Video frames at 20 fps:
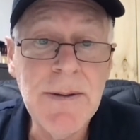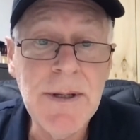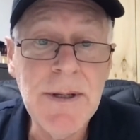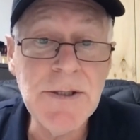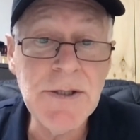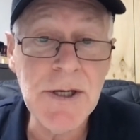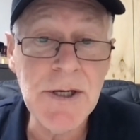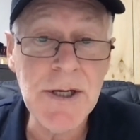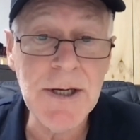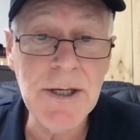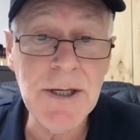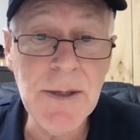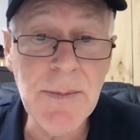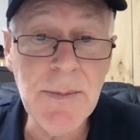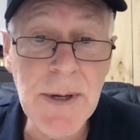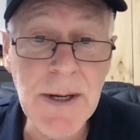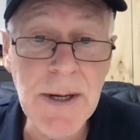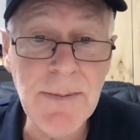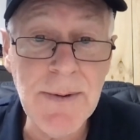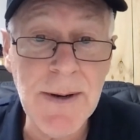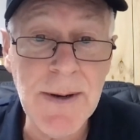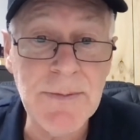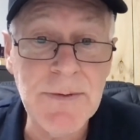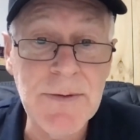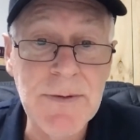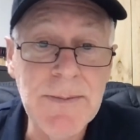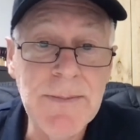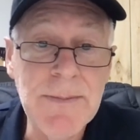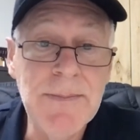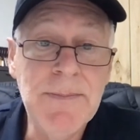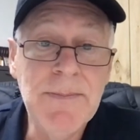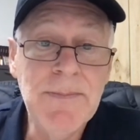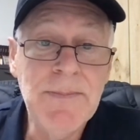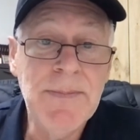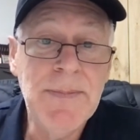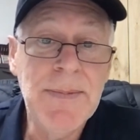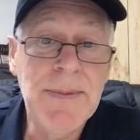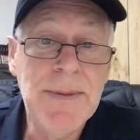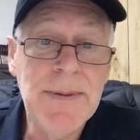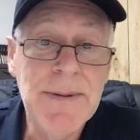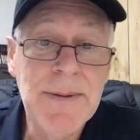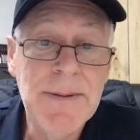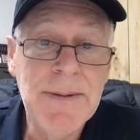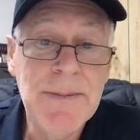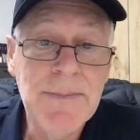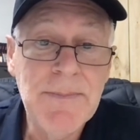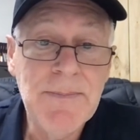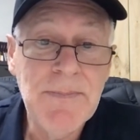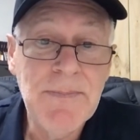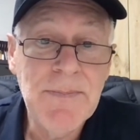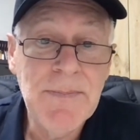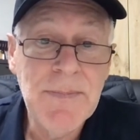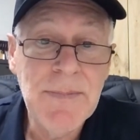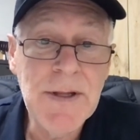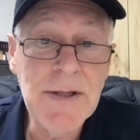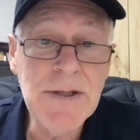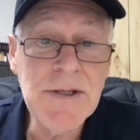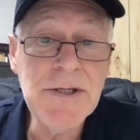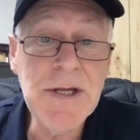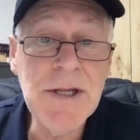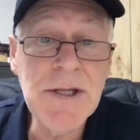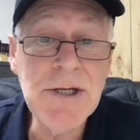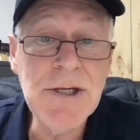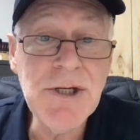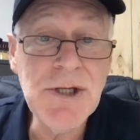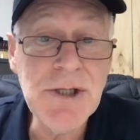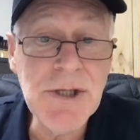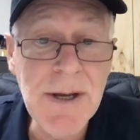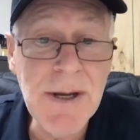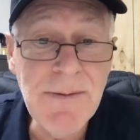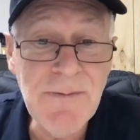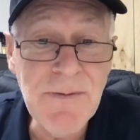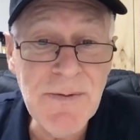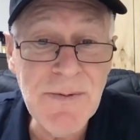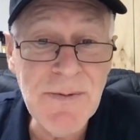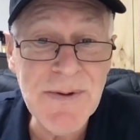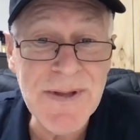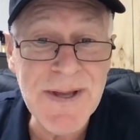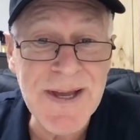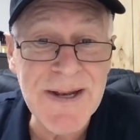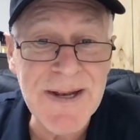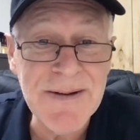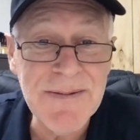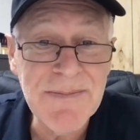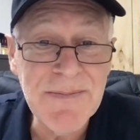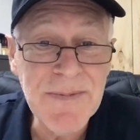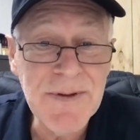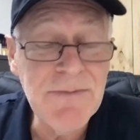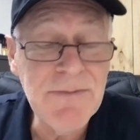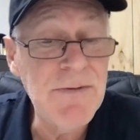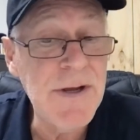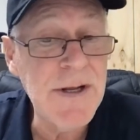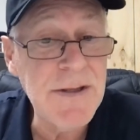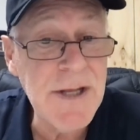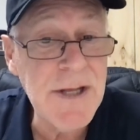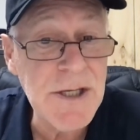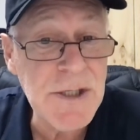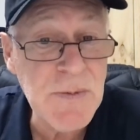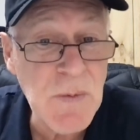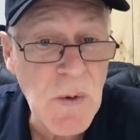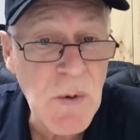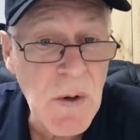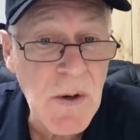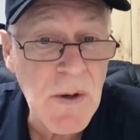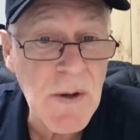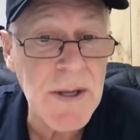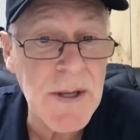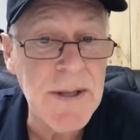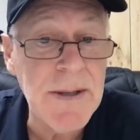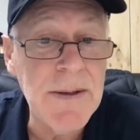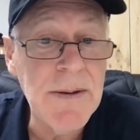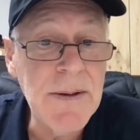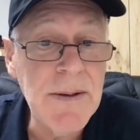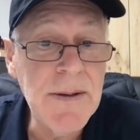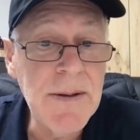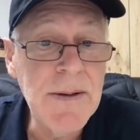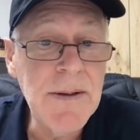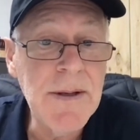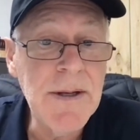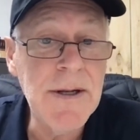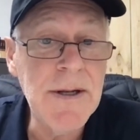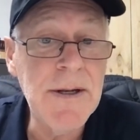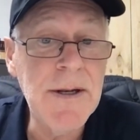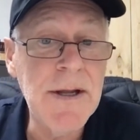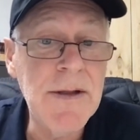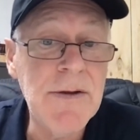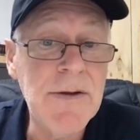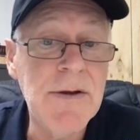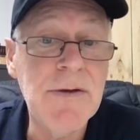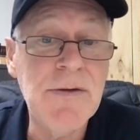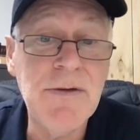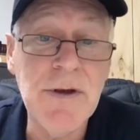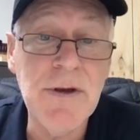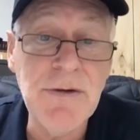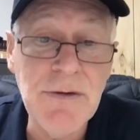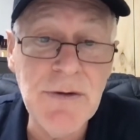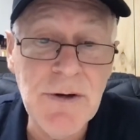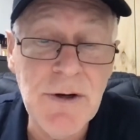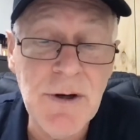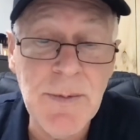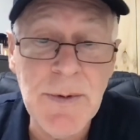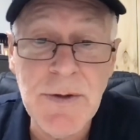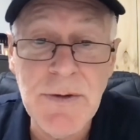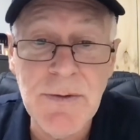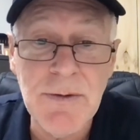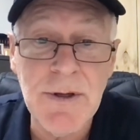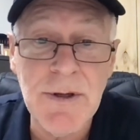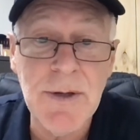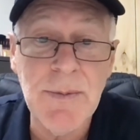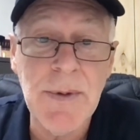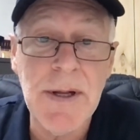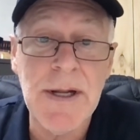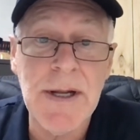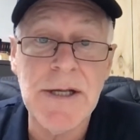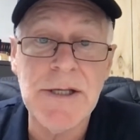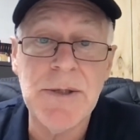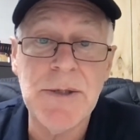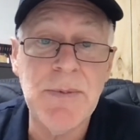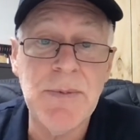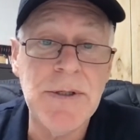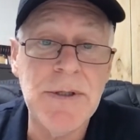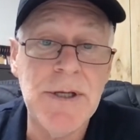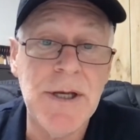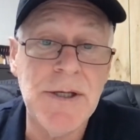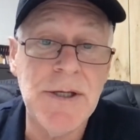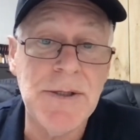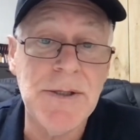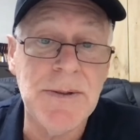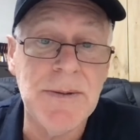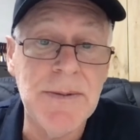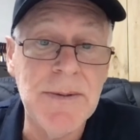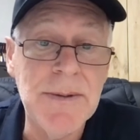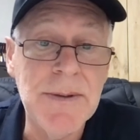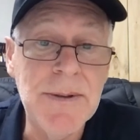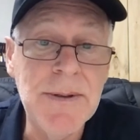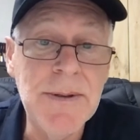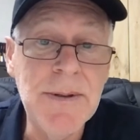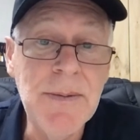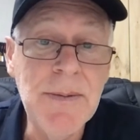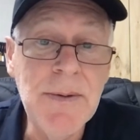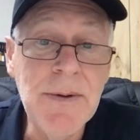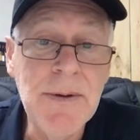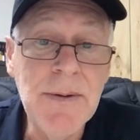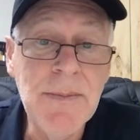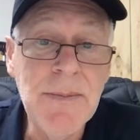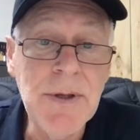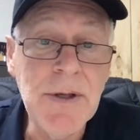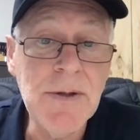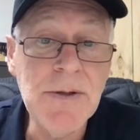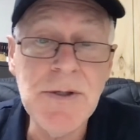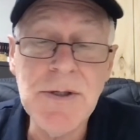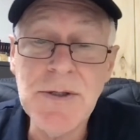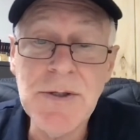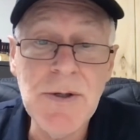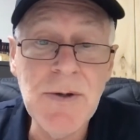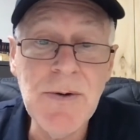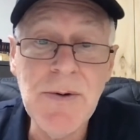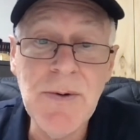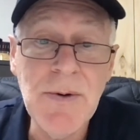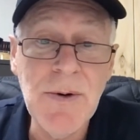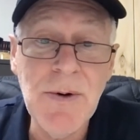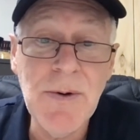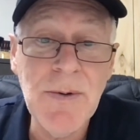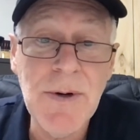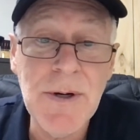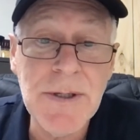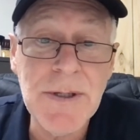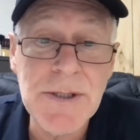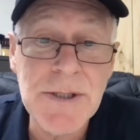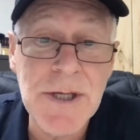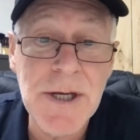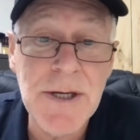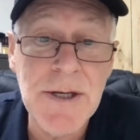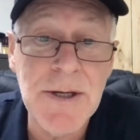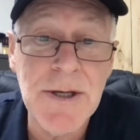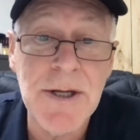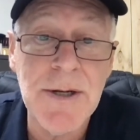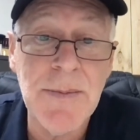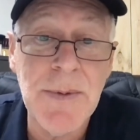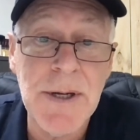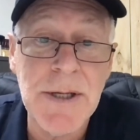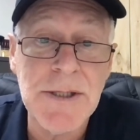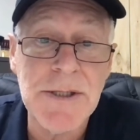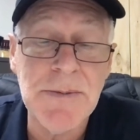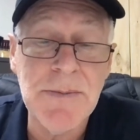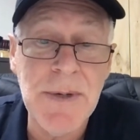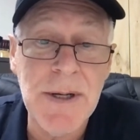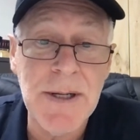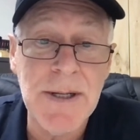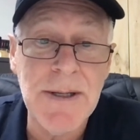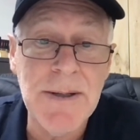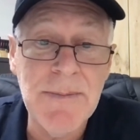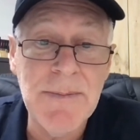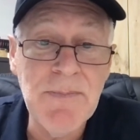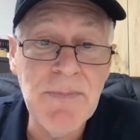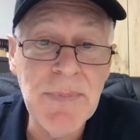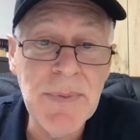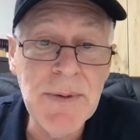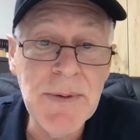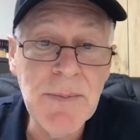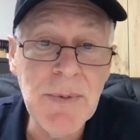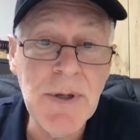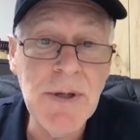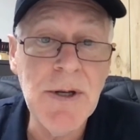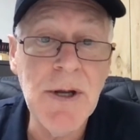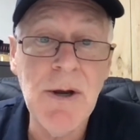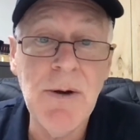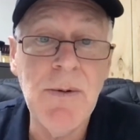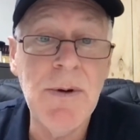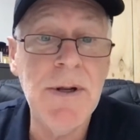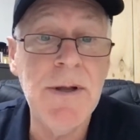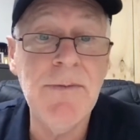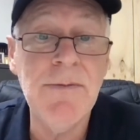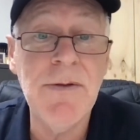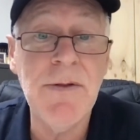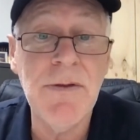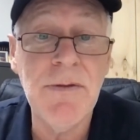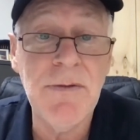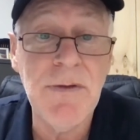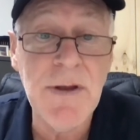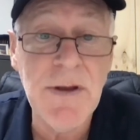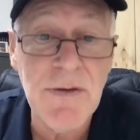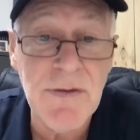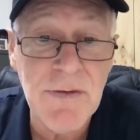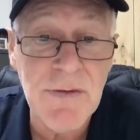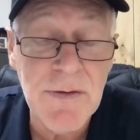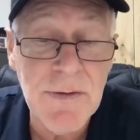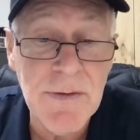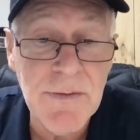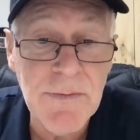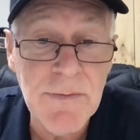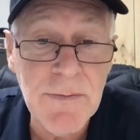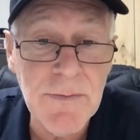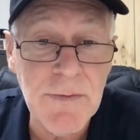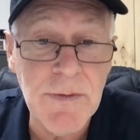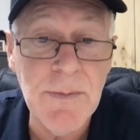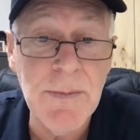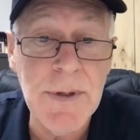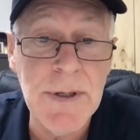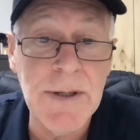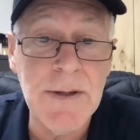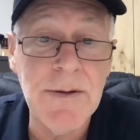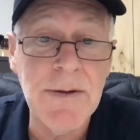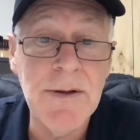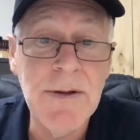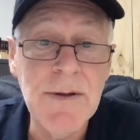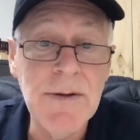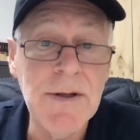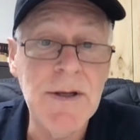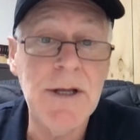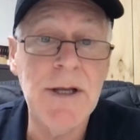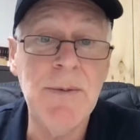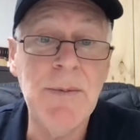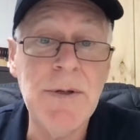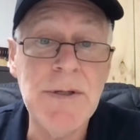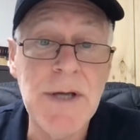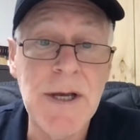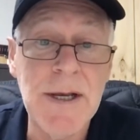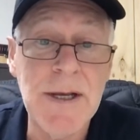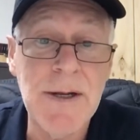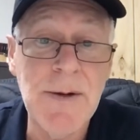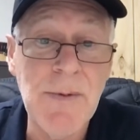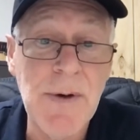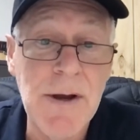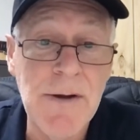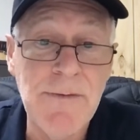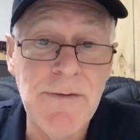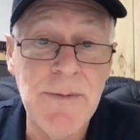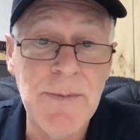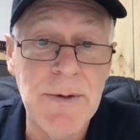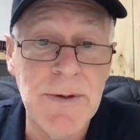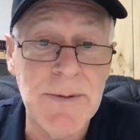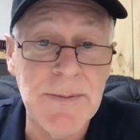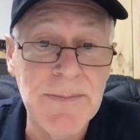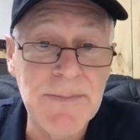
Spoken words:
and suddenly you're bankrupt. Now, there's nothing shameful with that. In fact, that's why in another session I'll be talking about asset protection, because it's all right to say you're going to make some money, but no one even thinks for a minute that it can be taken away from you.